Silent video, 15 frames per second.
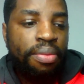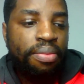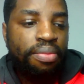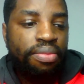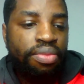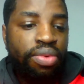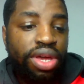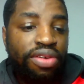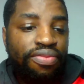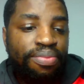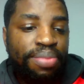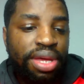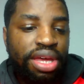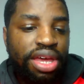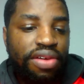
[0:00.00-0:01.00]
we've
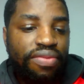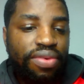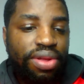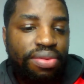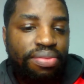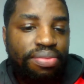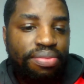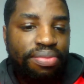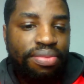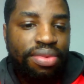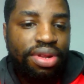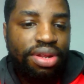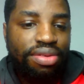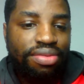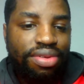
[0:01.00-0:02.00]
been given
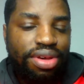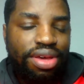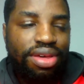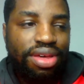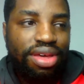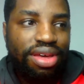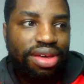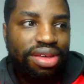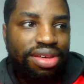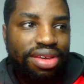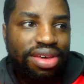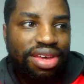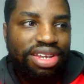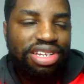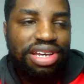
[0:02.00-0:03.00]

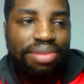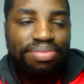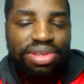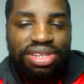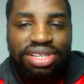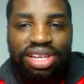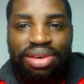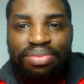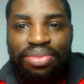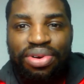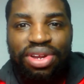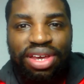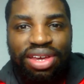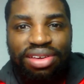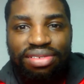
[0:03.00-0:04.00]
Champions League
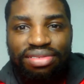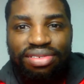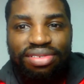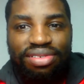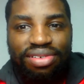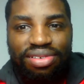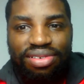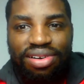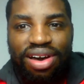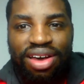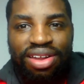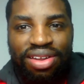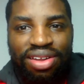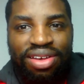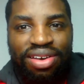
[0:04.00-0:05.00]
money,
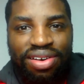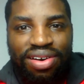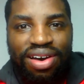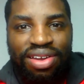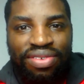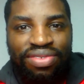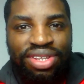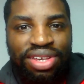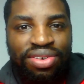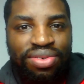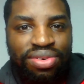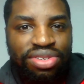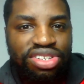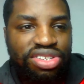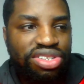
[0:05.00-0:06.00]
kind of
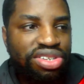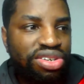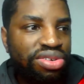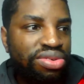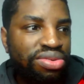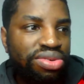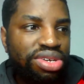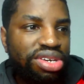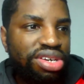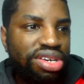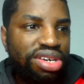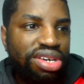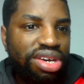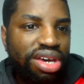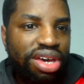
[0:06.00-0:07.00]
deals to
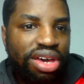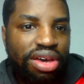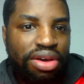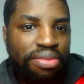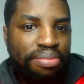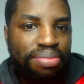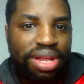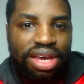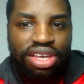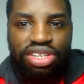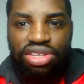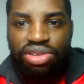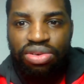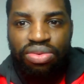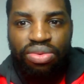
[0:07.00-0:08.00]
players
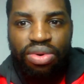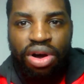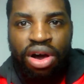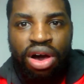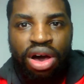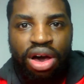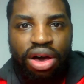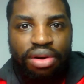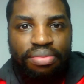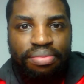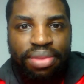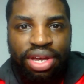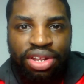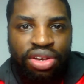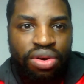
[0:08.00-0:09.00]
who are
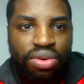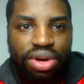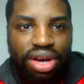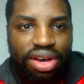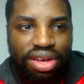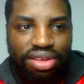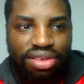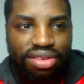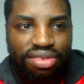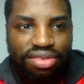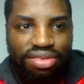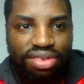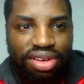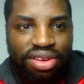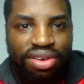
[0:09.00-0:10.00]
mediocre.
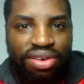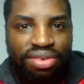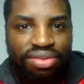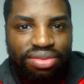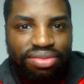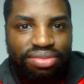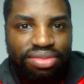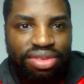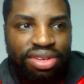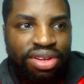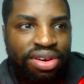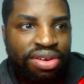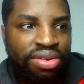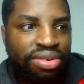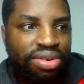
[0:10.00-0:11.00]

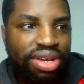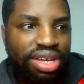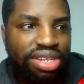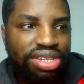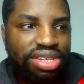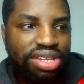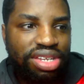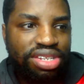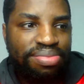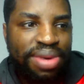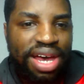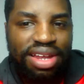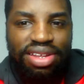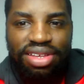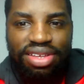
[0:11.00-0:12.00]
It's mad.